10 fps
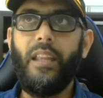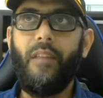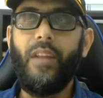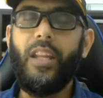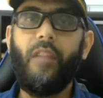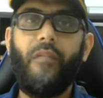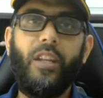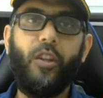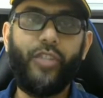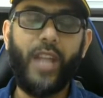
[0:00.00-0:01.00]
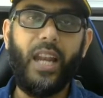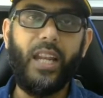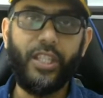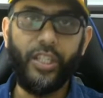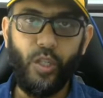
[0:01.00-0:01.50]
when your channel
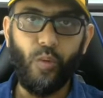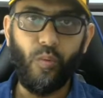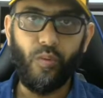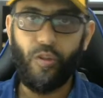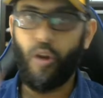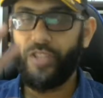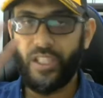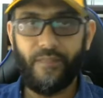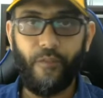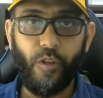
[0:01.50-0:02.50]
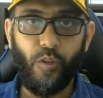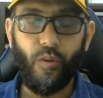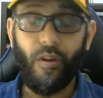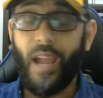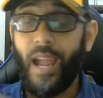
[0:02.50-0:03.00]
is new, not just for
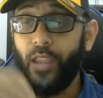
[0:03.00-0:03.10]
you,